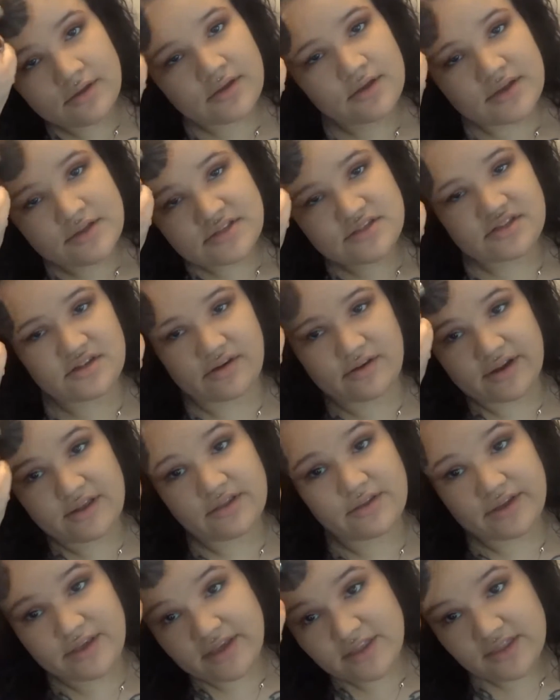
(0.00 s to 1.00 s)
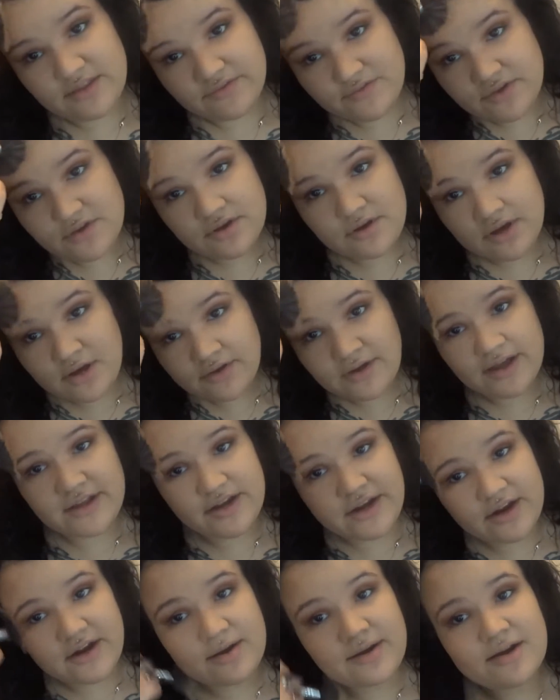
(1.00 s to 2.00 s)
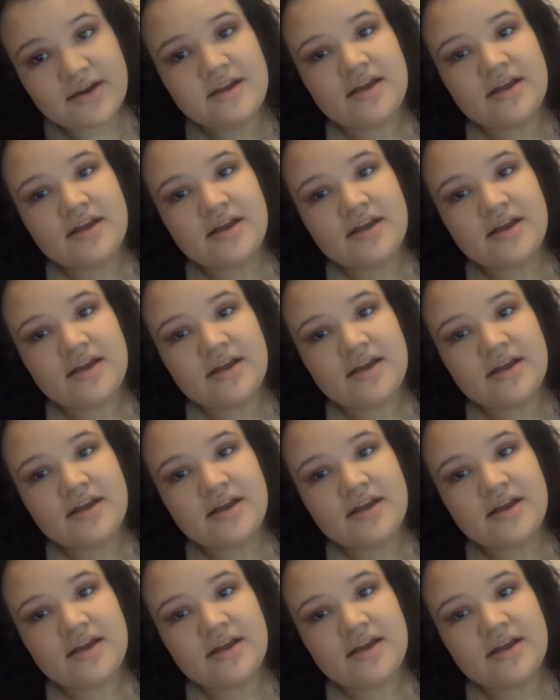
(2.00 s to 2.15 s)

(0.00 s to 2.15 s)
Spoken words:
Sorry, looking in the viewfinder.